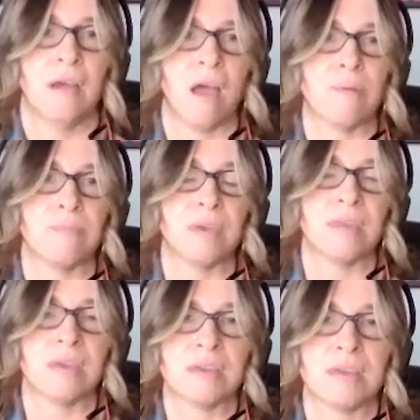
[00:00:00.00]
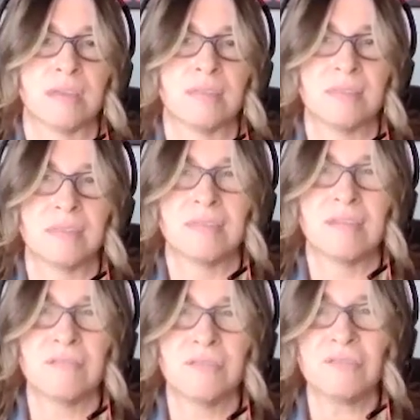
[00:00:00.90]
And
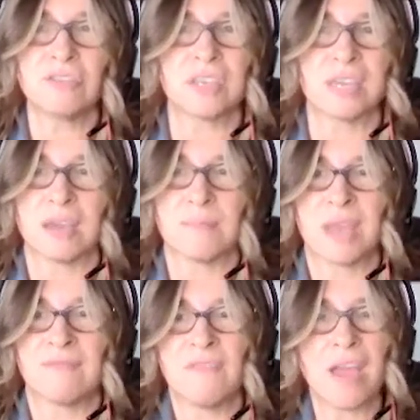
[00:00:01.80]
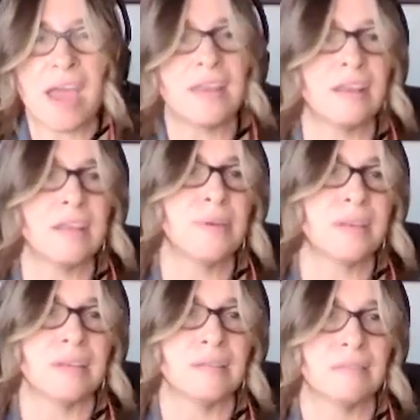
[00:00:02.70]
they're usually, I mean, I've never had
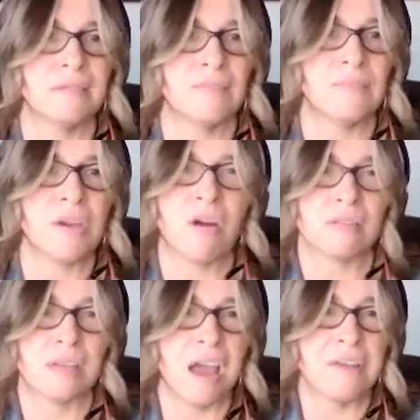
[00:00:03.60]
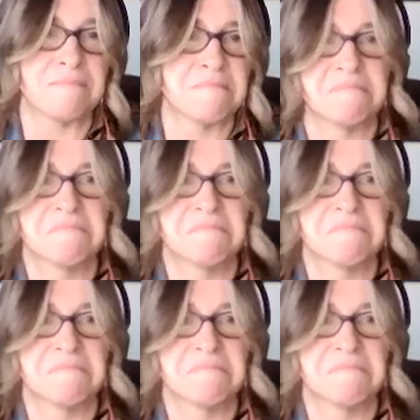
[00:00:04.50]
anybody give me a hard time.